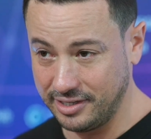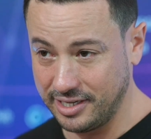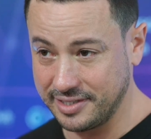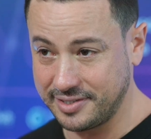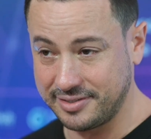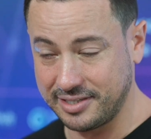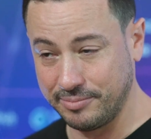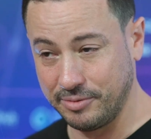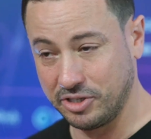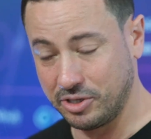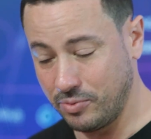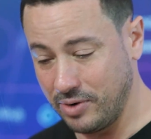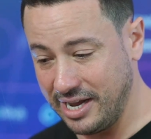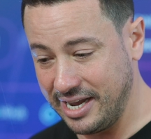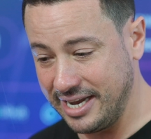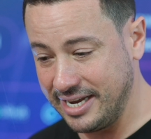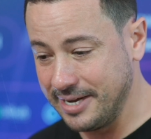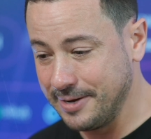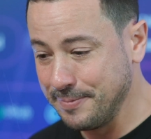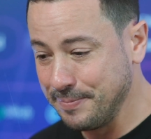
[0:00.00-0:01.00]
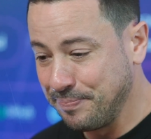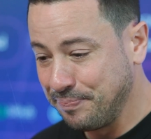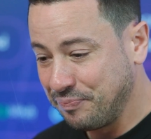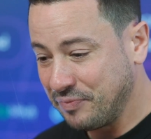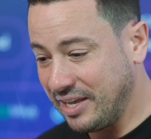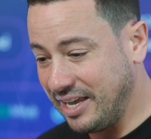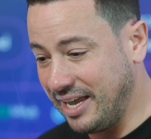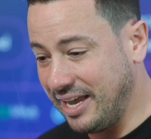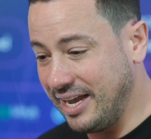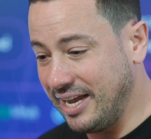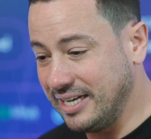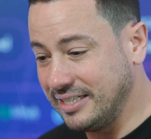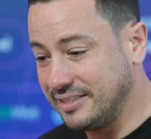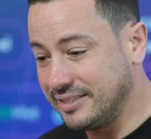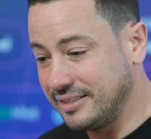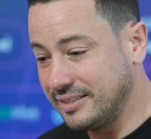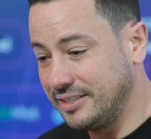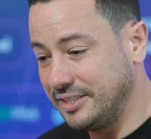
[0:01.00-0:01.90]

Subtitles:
a similar way. And,